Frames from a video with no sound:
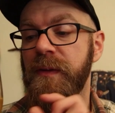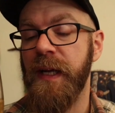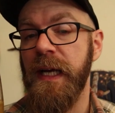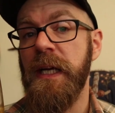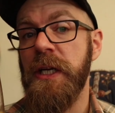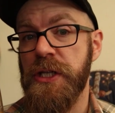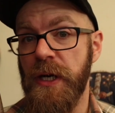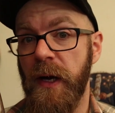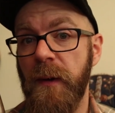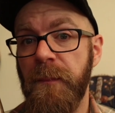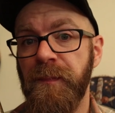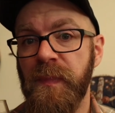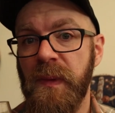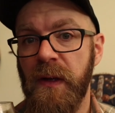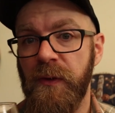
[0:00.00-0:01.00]
tincture,
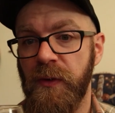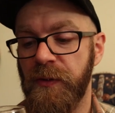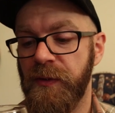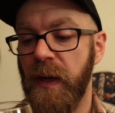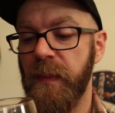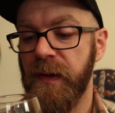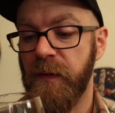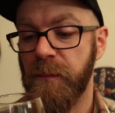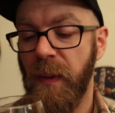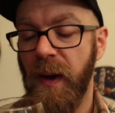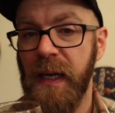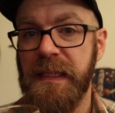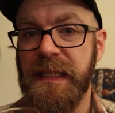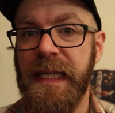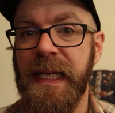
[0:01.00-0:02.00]
so something
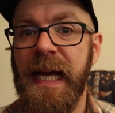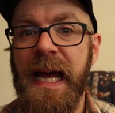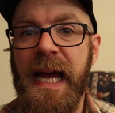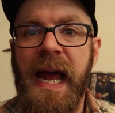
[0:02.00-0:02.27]
spicy,